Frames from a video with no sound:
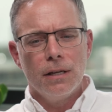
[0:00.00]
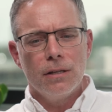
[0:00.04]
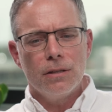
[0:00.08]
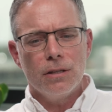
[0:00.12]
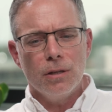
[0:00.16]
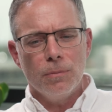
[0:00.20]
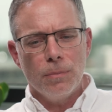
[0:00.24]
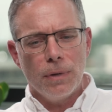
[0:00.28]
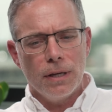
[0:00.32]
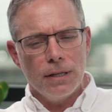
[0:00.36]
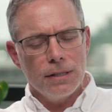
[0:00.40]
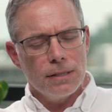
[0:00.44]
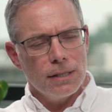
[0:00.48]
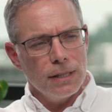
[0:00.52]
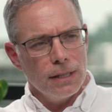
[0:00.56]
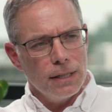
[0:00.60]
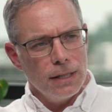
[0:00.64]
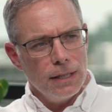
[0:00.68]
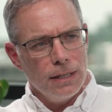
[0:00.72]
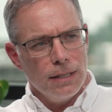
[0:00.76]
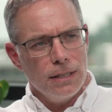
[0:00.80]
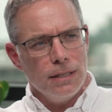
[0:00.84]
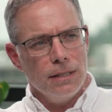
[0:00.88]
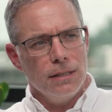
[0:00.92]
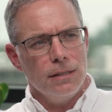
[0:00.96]
that makes it
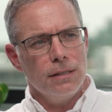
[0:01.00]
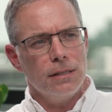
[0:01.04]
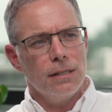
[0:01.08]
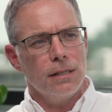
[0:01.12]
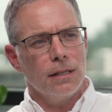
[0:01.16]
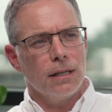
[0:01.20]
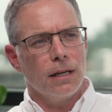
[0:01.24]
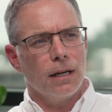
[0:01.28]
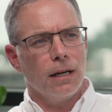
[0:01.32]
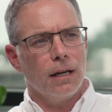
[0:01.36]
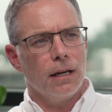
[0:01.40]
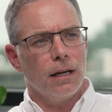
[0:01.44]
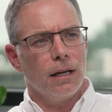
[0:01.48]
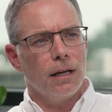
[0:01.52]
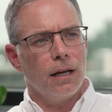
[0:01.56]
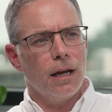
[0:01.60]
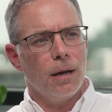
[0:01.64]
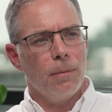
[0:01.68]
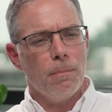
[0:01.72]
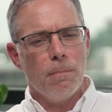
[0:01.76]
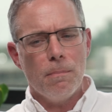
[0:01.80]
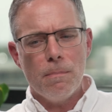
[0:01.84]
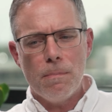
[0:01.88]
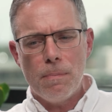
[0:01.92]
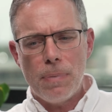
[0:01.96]
easier
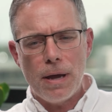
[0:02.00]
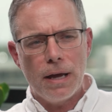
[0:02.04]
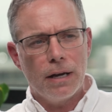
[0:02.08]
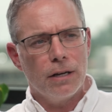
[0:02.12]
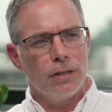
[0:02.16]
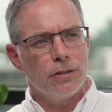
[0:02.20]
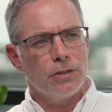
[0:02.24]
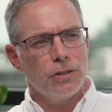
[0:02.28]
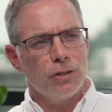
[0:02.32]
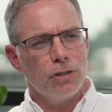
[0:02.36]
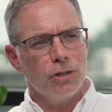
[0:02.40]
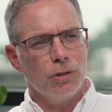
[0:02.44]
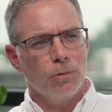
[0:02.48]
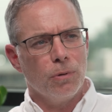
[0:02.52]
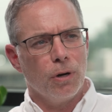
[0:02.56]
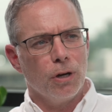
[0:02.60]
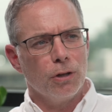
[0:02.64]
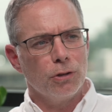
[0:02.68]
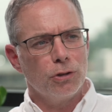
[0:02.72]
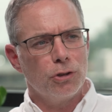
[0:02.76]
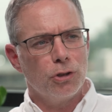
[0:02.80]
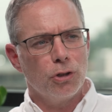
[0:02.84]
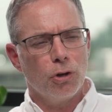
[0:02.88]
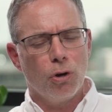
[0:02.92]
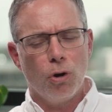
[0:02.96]
and better to do our
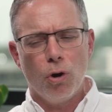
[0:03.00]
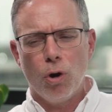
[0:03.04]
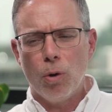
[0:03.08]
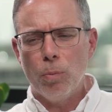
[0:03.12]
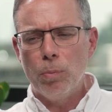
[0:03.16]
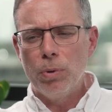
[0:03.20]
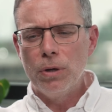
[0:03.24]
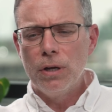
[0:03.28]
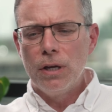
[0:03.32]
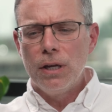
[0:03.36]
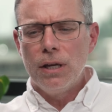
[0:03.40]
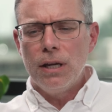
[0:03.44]
job,